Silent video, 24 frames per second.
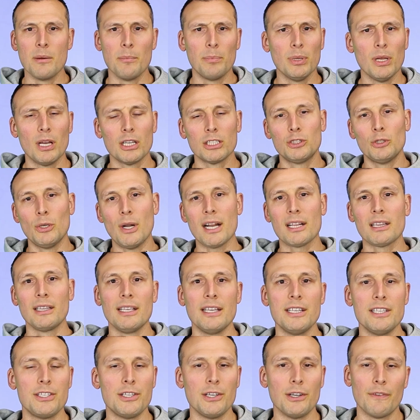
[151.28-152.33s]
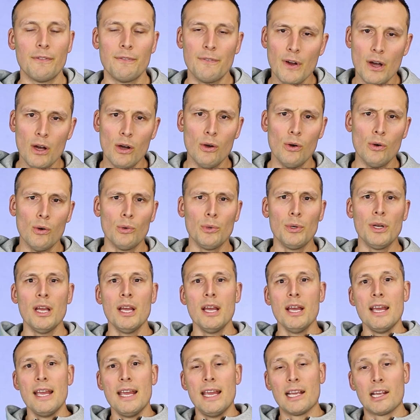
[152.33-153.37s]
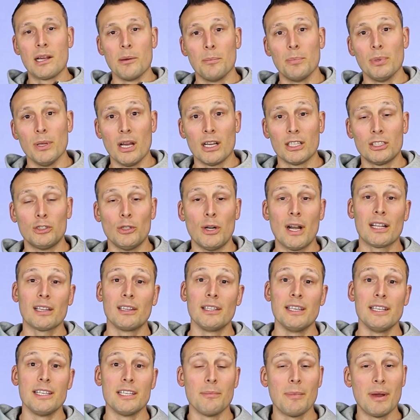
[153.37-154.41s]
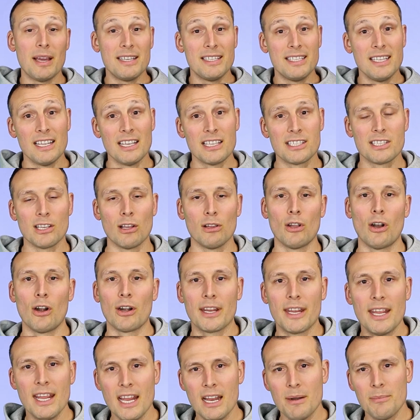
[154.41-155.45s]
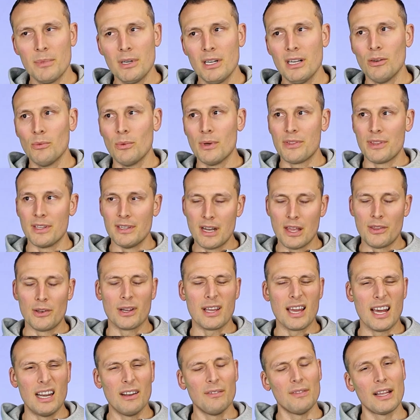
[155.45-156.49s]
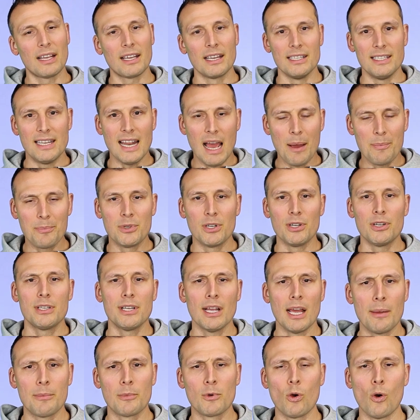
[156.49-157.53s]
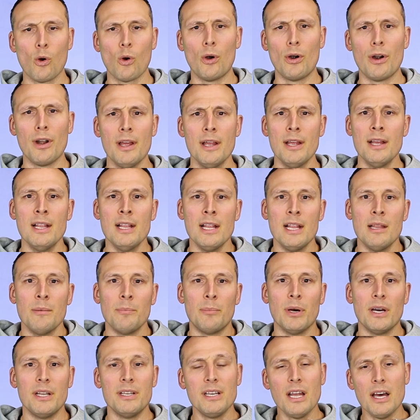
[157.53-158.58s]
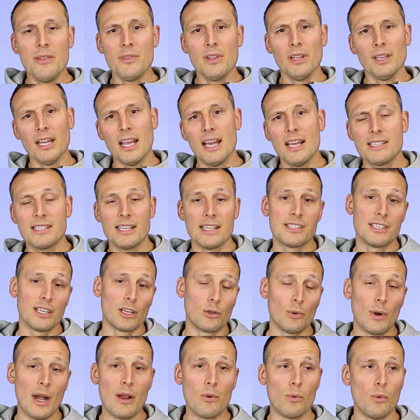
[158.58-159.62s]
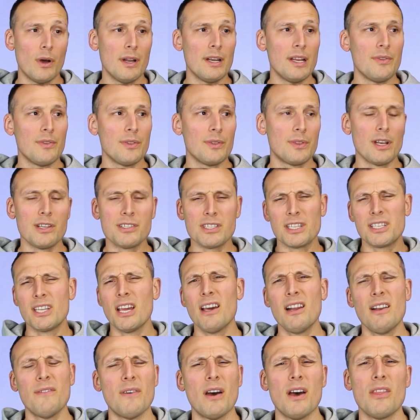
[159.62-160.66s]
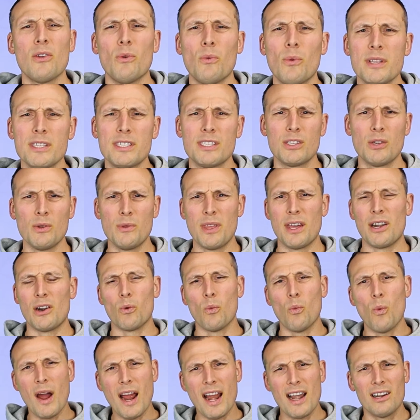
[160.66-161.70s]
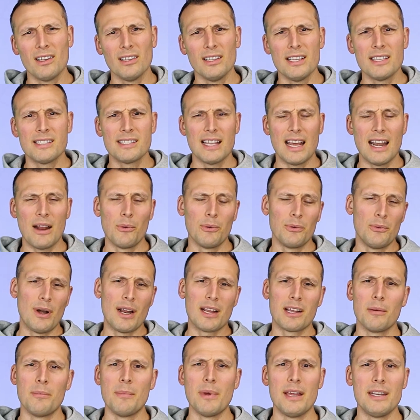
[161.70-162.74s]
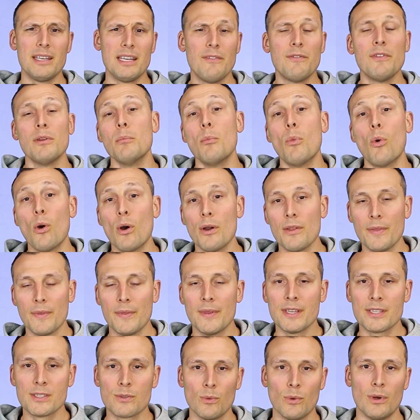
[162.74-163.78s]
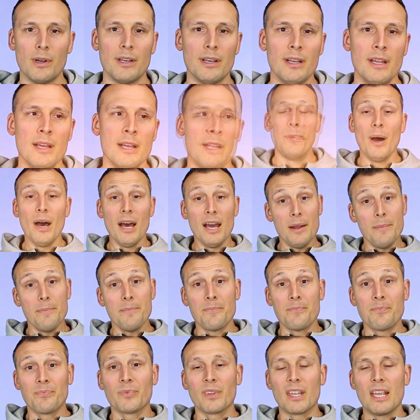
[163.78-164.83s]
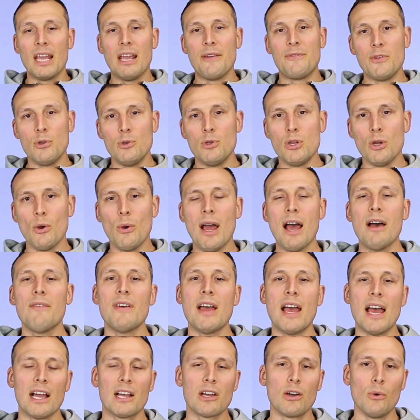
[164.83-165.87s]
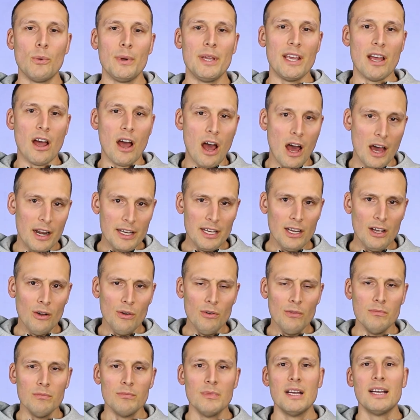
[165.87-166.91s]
can plug directly into your phone. It can plug directly into my DSLR camera with another kind of like adapter type cord. But nonetheless, it's a great one. And there's a ton of other ones too that are wireless that I would recommend even more than this one. But if you do have echoey audio,